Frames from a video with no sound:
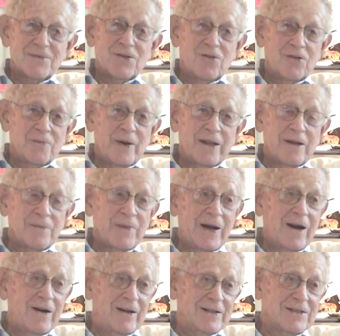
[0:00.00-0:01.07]
told by their
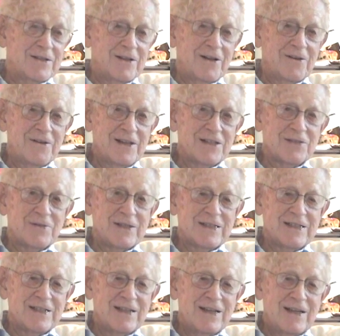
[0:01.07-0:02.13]
parents, you know, this
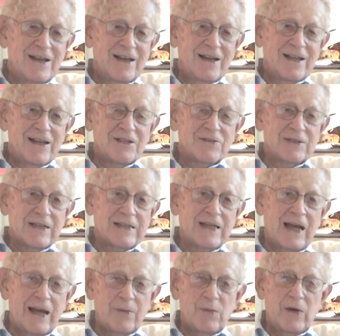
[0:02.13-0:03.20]
was a
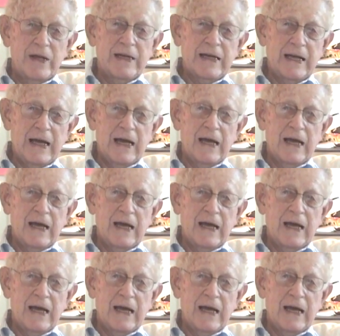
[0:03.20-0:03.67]
time when